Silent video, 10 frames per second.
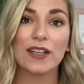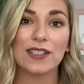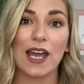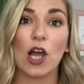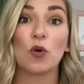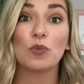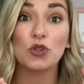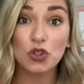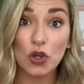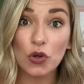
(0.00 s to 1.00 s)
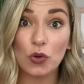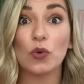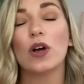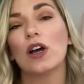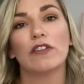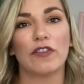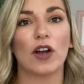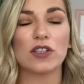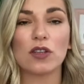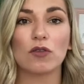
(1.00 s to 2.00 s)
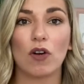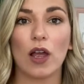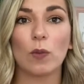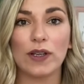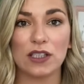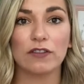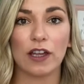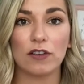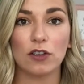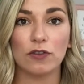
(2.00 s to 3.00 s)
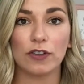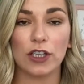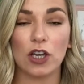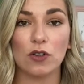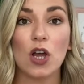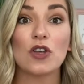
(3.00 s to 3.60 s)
to help you find the right wedding venue for you.